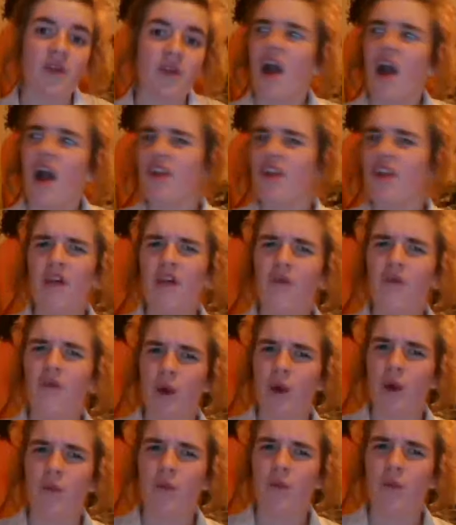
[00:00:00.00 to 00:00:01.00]
I think I've
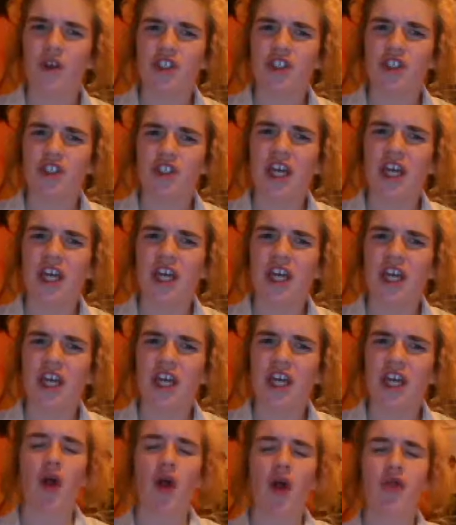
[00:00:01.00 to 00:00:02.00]
quit watching it
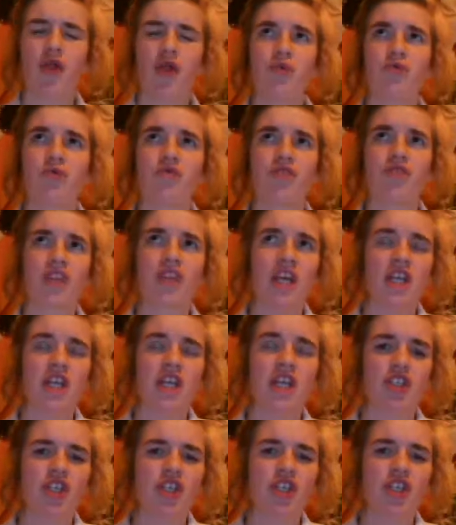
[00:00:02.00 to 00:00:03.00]
about
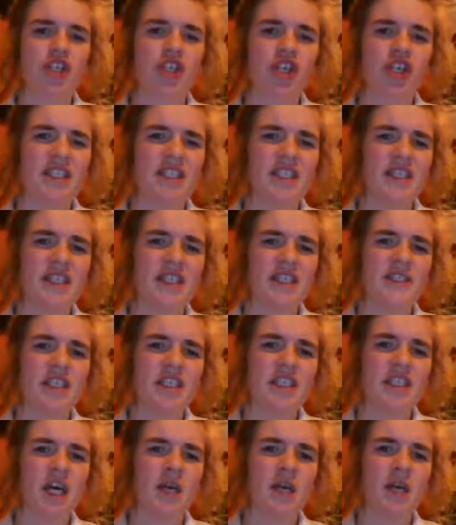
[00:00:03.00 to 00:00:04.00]
337
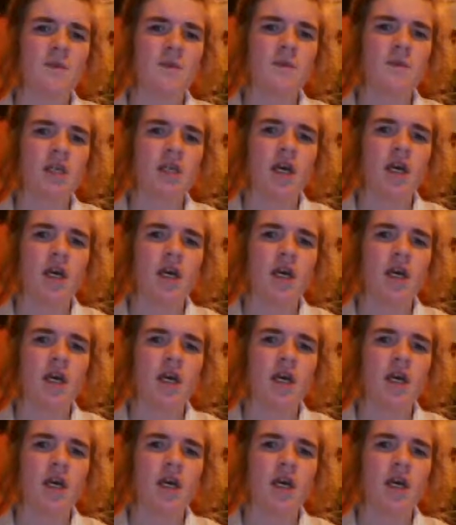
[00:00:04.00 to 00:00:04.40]
times